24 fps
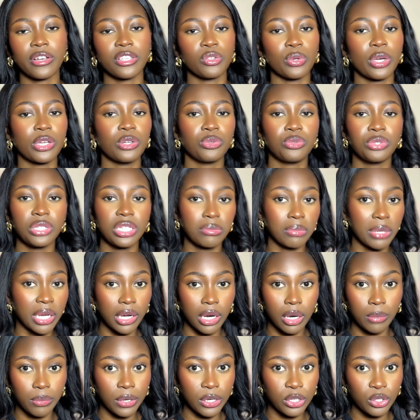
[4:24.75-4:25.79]
So I don't need my
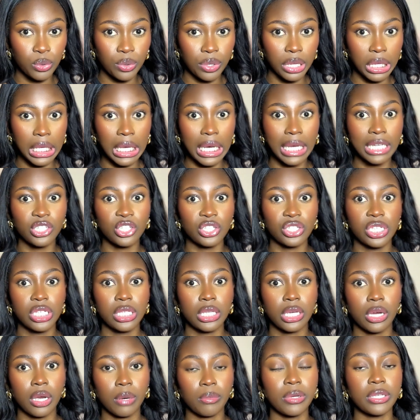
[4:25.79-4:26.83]
camera doing that. I just need a
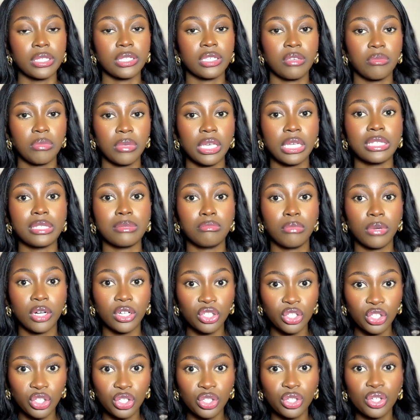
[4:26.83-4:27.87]
camera to give me as
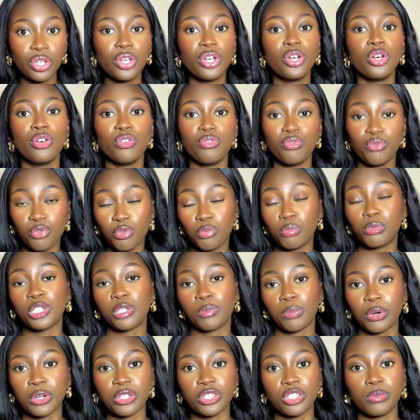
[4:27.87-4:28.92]
much room as
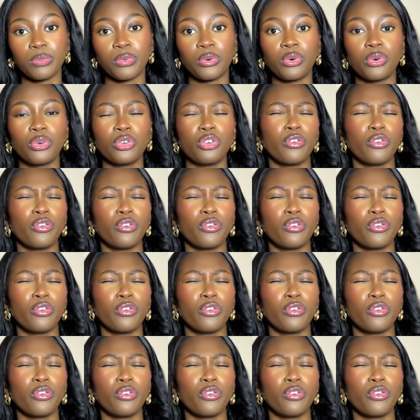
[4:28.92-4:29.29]
possible.